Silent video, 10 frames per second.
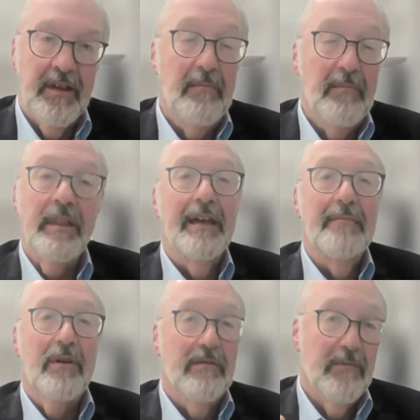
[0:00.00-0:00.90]
some
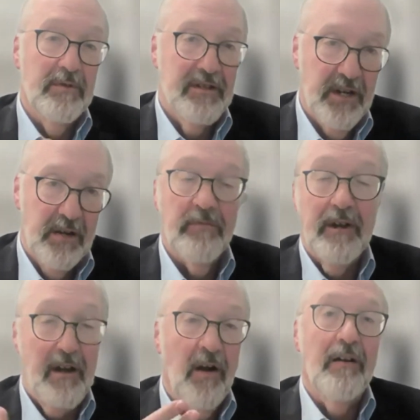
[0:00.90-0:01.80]
labor, which
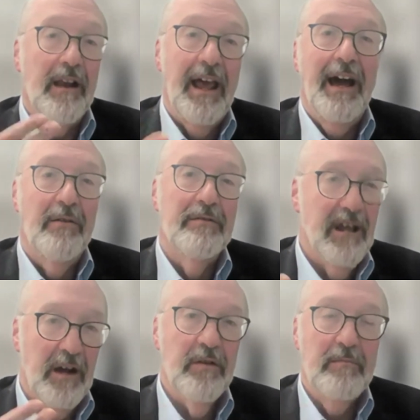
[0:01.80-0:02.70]
children are
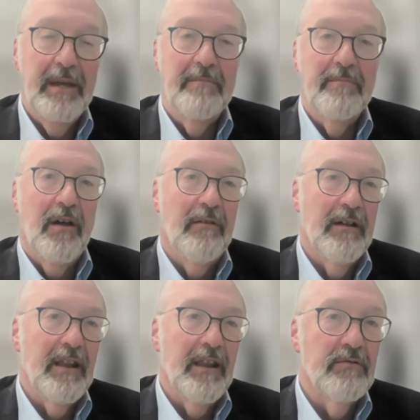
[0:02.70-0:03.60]
allowed, younger people
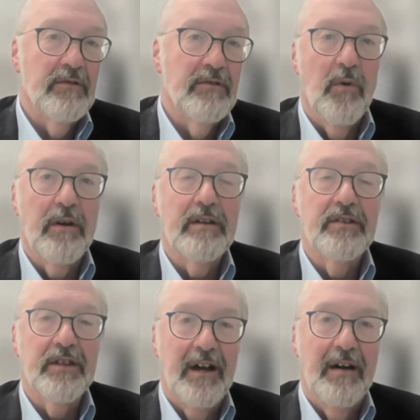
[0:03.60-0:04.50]
are allowed to
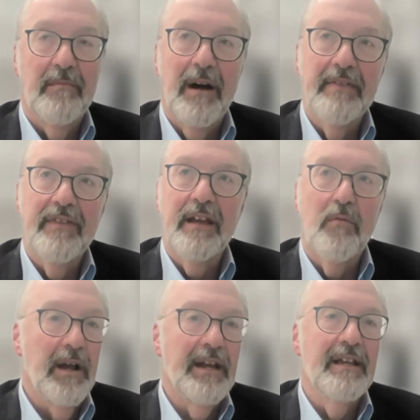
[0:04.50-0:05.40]
work some. I
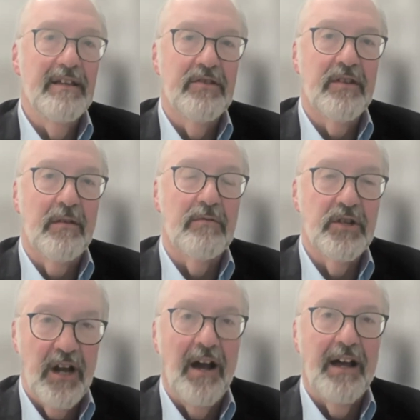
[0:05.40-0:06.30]
think what is so
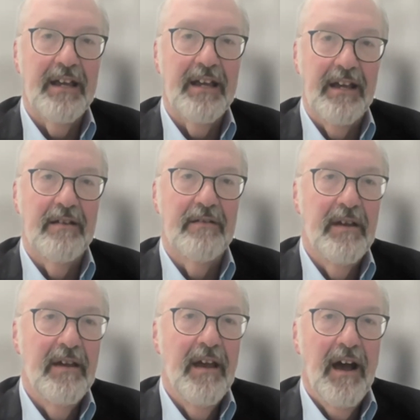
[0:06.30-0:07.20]

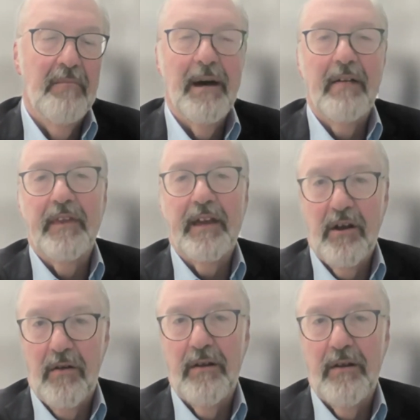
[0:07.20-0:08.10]
shocking about the
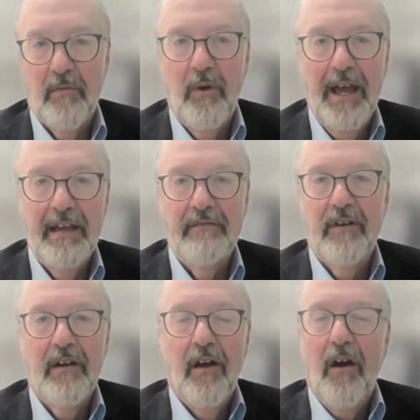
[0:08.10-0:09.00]
current
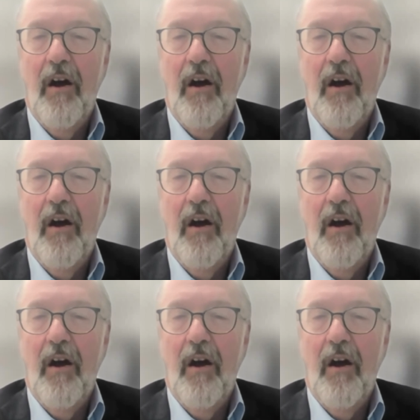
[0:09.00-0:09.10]
wave